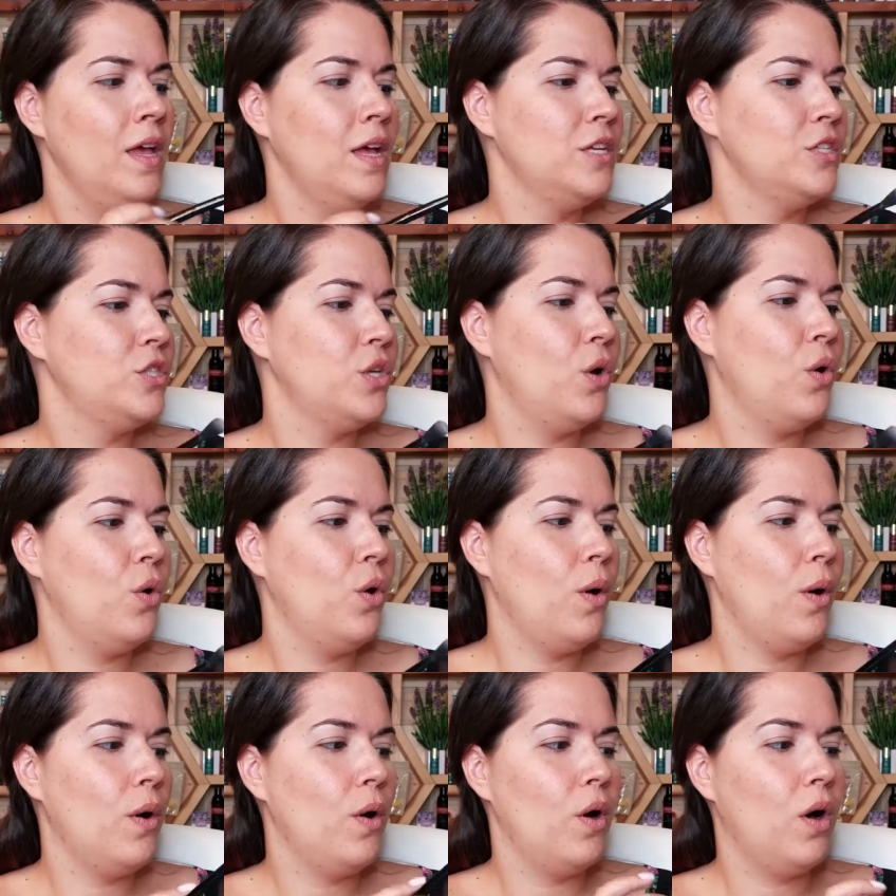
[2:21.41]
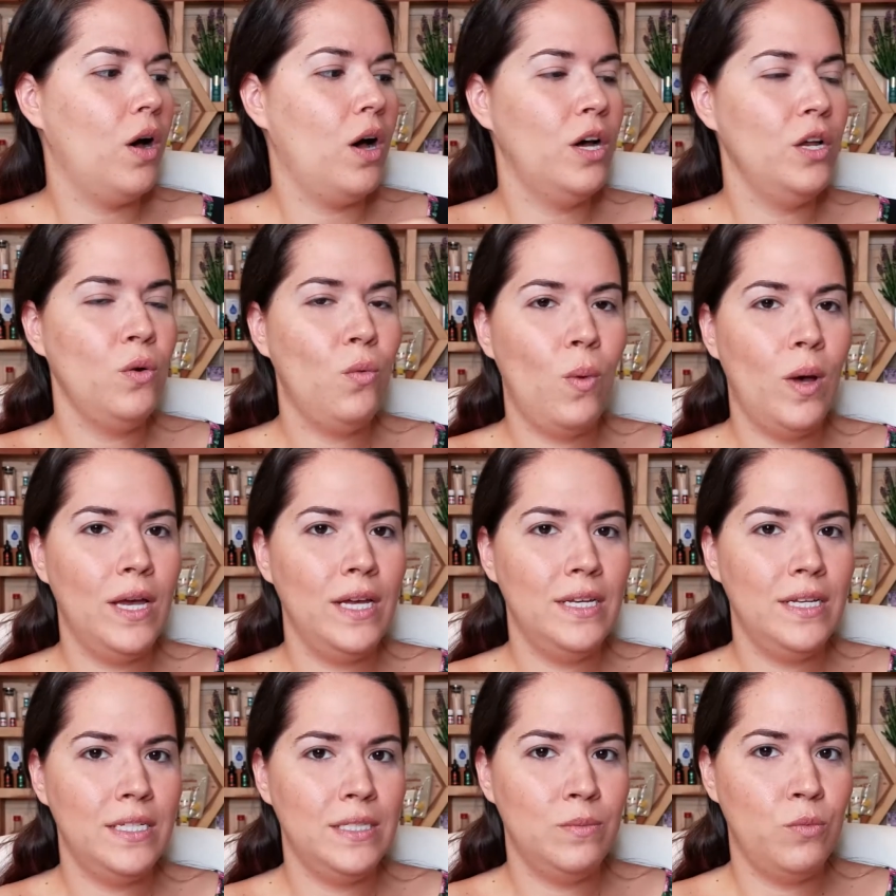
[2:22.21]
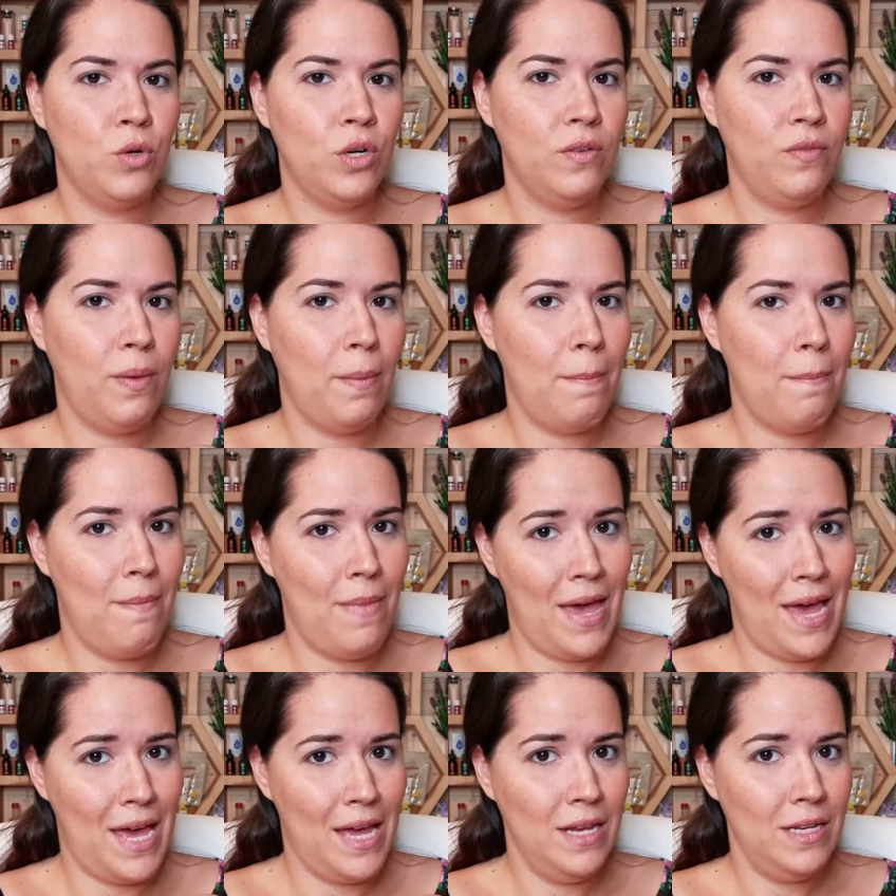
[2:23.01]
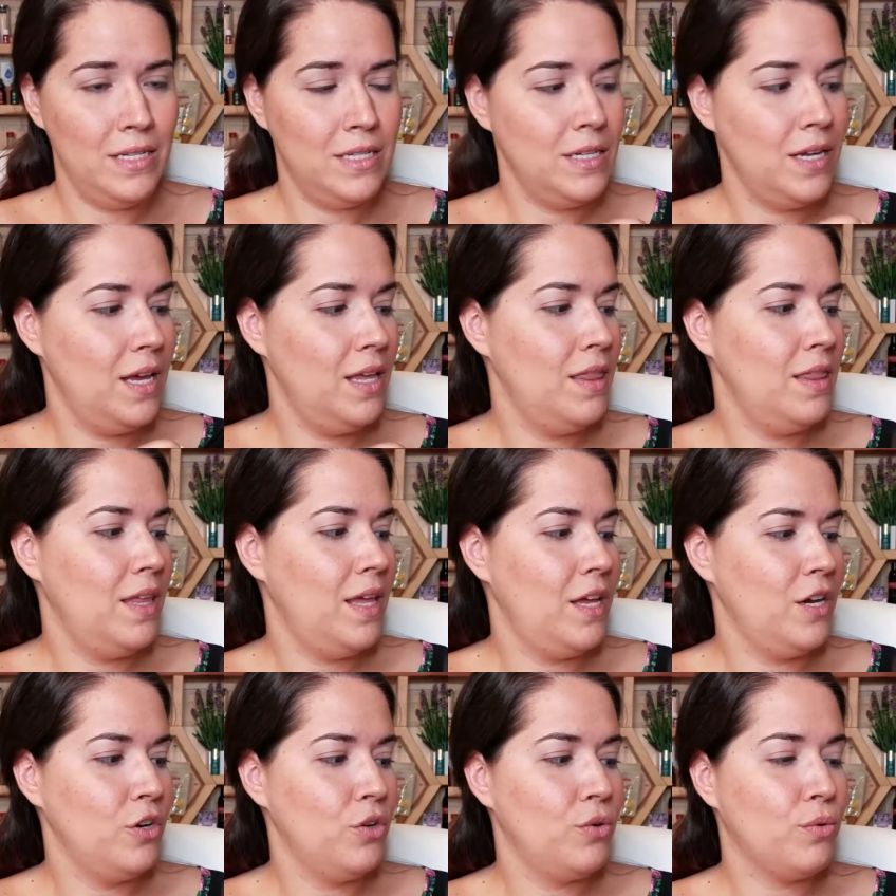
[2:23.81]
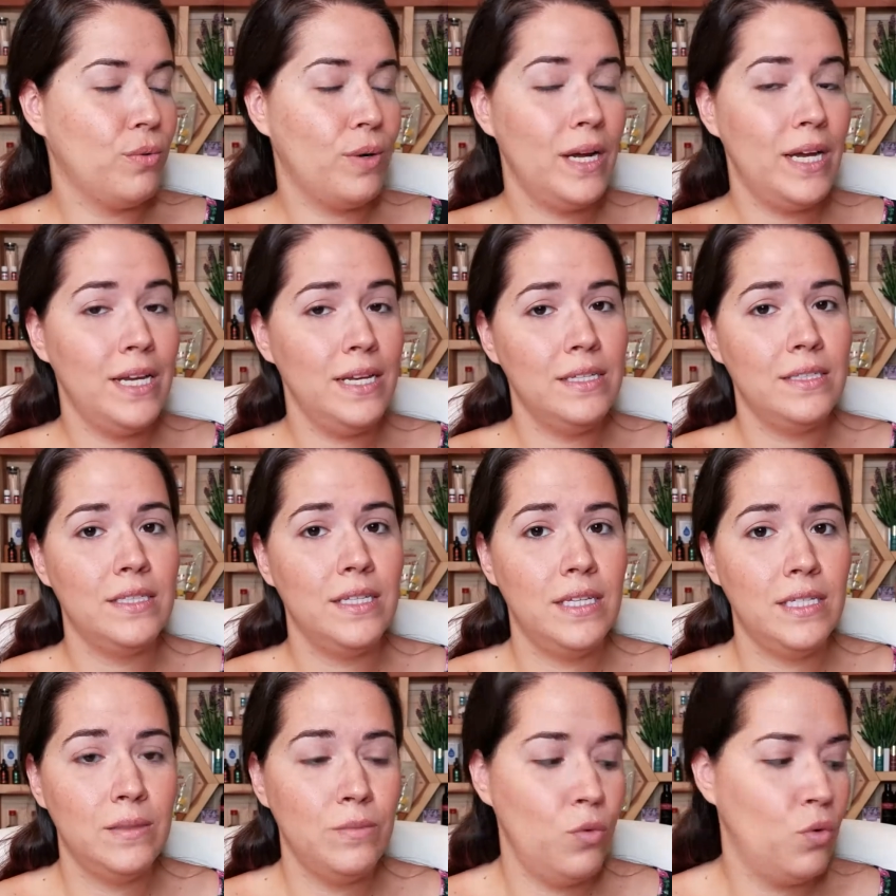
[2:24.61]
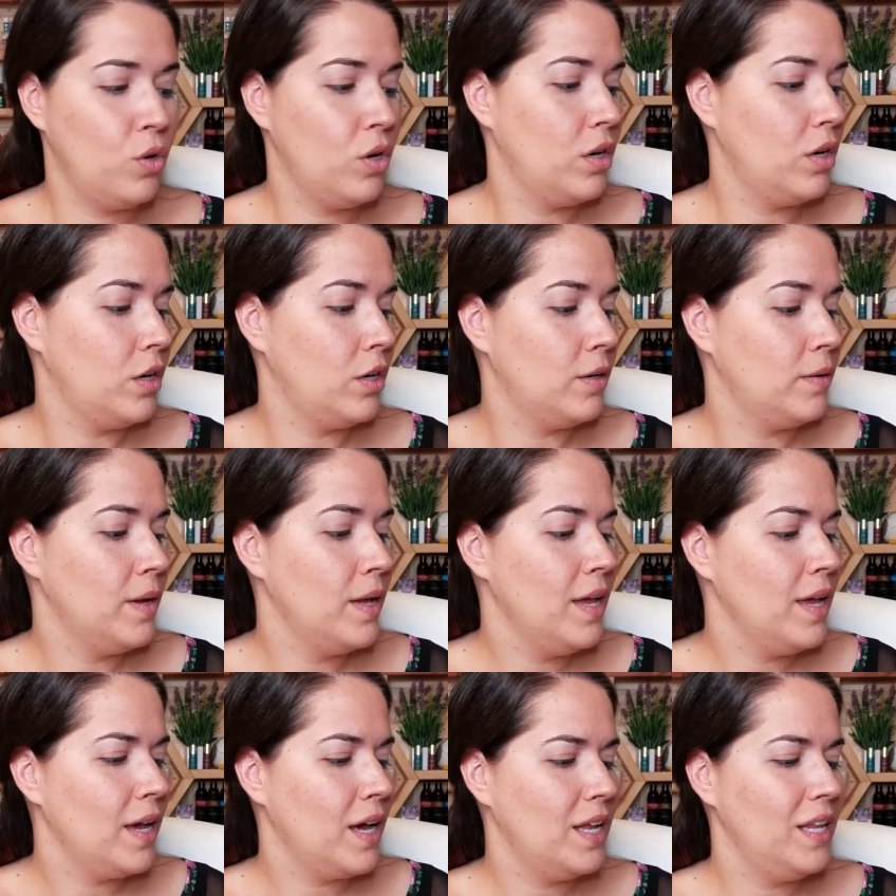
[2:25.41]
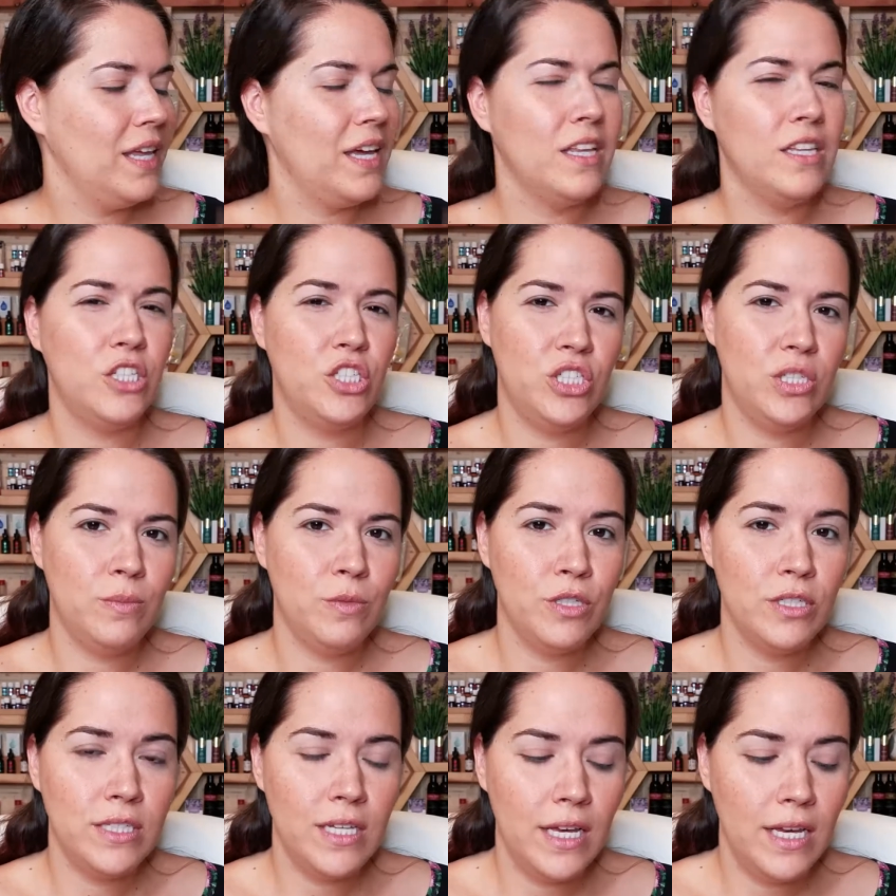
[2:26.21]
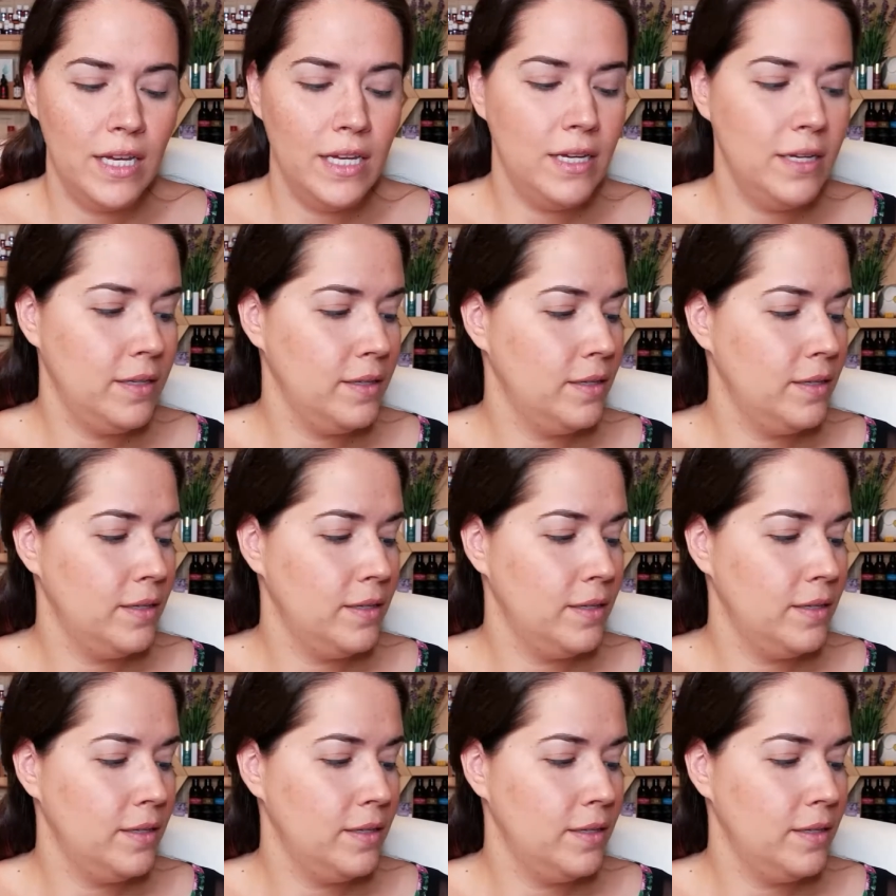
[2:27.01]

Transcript: So Unwind is more of a matte, and then Grace is more kind of like on the shimmer side.